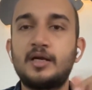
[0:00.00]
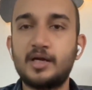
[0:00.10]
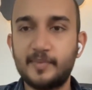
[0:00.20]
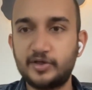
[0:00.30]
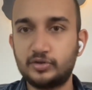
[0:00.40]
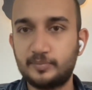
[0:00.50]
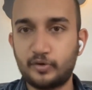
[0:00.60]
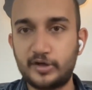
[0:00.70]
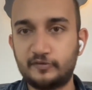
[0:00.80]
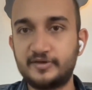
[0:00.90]
coming to the
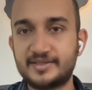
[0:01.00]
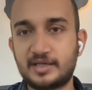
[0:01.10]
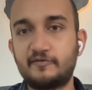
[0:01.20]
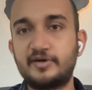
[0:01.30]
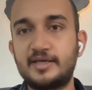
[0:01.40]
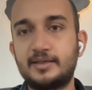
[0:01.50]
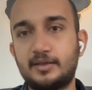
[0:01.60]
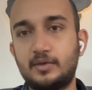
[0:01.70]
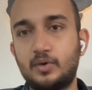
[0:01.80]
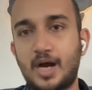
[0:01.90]
point of discovery,
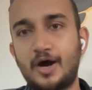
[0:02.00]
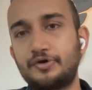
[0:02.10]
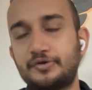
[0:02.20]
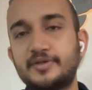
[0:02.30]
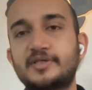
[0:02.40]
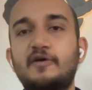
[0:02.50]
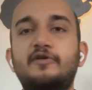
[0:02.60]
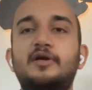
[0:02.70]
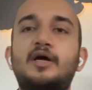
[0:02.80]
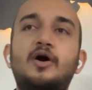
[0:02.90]
how do you
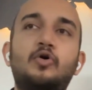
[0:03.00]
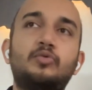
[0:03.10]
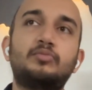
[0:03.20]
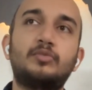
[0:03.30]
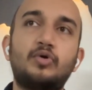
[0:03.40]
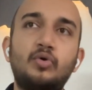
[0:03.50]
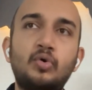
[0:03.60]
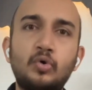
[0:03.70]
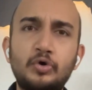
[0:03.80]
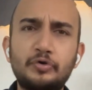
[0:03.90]
discover a DAO?
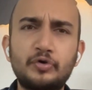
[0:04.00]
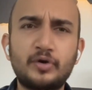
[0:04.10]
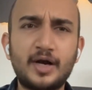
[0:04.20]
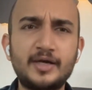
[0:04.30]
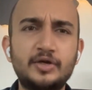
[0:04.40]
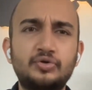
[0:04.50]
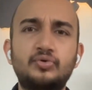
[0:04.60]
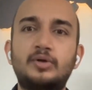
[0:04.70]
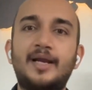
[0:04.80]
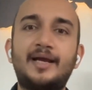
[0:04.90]
Who do you run
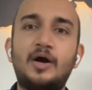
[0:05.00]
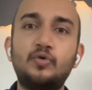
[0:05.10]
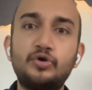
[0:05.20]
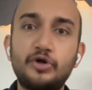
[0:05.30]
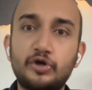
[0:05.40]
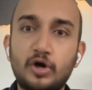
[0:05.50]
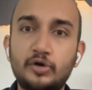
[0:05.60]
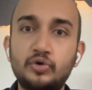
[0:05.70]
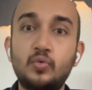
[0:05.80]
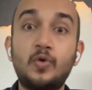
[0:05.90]
into? Like, who do you
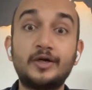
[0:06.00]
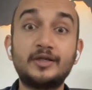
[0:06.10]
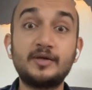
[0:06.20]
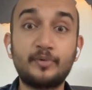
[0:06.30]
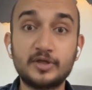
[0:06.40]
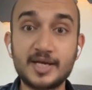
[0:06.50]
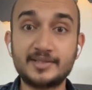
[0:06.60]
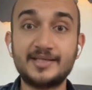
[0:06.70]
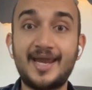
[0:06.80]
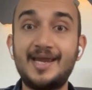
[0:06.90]
talk to? What are the
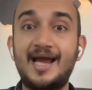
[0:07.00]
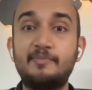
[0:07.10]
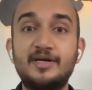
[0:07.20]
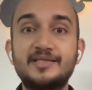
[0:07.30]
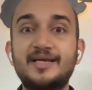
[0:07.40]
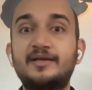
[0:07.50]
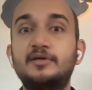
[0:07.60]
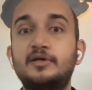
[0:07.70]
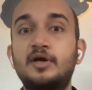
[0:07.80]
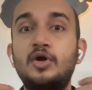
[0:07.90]
projects? Hey, I'm a
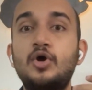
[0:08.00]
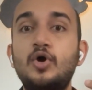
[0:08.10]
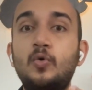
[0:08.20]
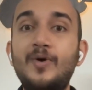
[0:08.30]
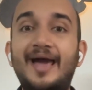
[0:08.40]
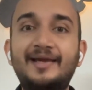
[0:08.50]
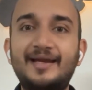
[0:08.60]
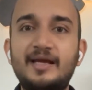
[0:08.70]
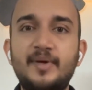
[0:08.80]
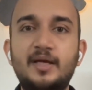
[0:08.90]
designer. Where
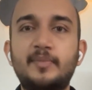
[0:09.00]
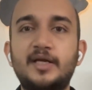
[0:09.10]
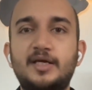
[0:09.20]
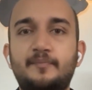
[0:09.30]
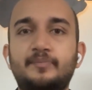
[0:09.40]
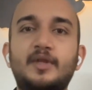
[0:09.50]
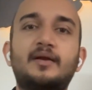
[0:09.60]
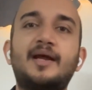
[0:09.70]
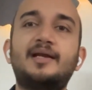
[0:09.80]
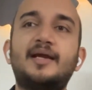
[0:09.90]
can I make money?
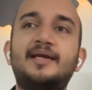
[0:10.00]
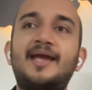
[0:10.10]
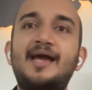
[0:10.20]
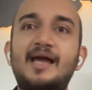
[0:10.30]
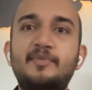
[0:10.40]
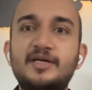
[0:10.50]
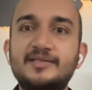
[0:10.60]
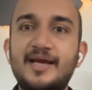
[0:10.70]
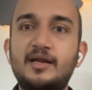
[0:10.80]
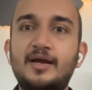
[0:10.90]
Right? Like, hey, I'm a
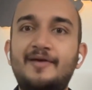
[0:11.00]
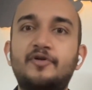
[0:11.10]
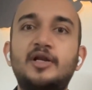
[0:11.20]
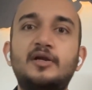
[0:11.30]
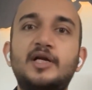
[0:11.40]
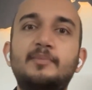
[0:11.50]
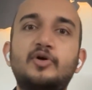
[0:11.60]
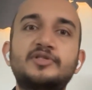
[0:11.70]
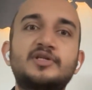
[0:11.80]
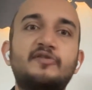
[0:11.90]
designer. I want to learn
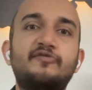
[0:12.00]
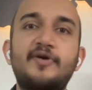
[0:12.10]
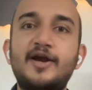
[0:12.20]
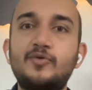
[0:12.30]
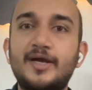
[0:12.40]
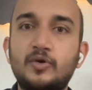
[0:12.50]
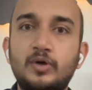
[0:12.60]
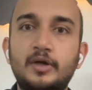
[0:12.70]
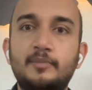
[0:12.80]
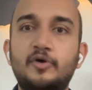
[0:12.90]
about stuff. Where do I go
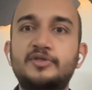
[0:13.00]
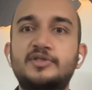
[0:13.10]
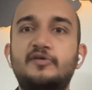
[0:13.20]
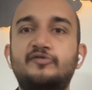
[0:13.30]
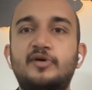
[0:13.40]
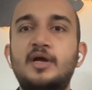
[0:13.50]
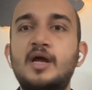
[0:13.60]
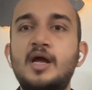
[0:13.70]
learn about stuff?